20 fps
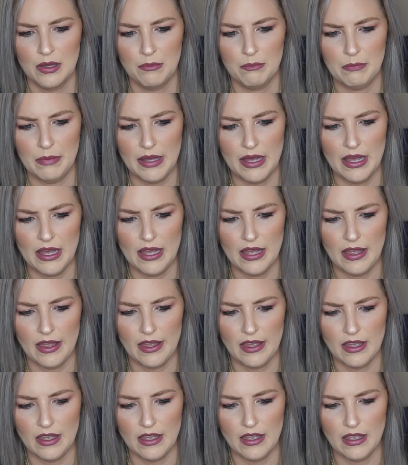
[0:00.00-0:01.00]
but
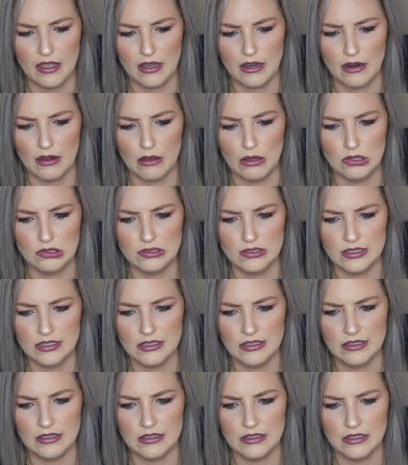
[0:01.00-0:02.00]
it
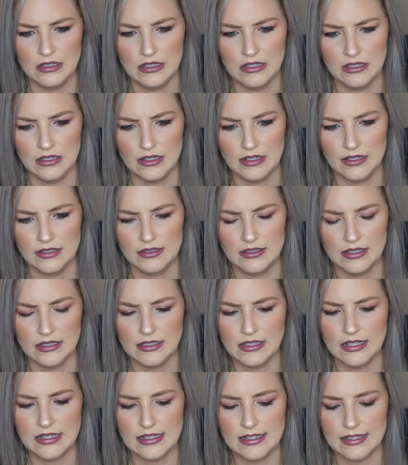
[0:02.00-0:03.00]

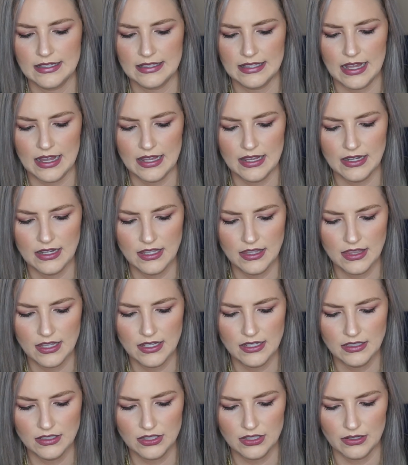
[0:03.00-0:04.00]
doesn't say
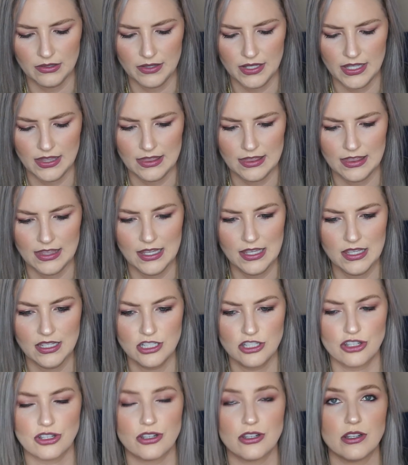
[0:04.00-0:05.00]
anything. So I think
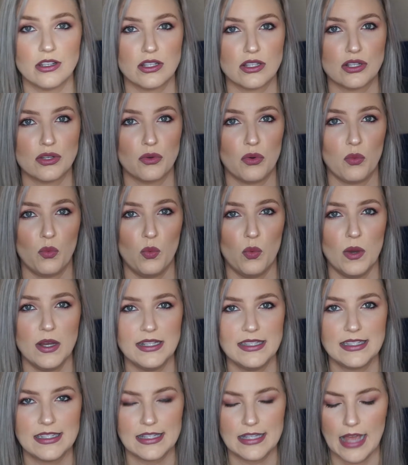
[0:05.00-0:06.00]
it's just
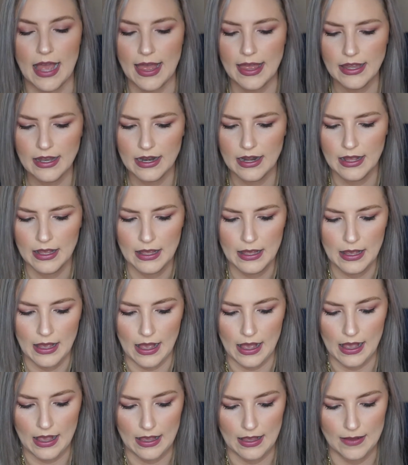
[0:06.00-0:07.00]
one set.
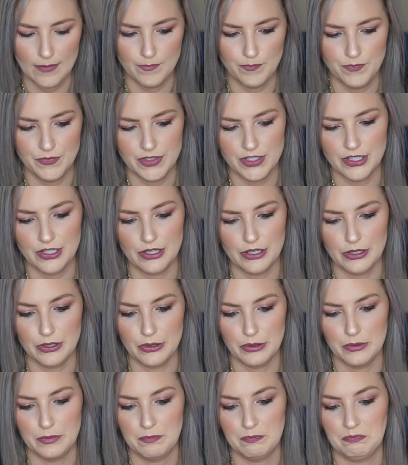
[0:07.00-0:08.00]

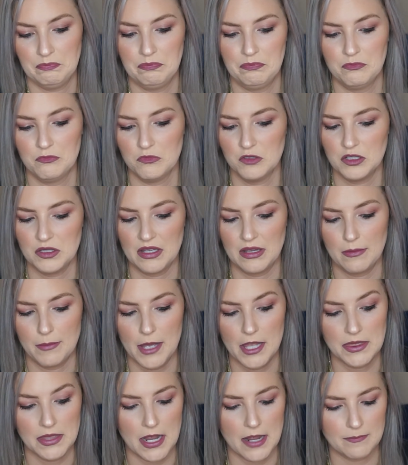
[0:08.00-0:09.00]
So we'll see
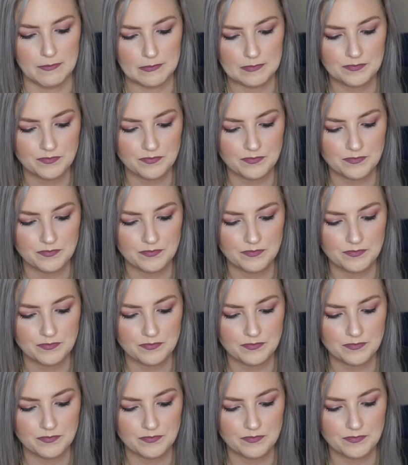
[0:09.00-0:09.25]
about that.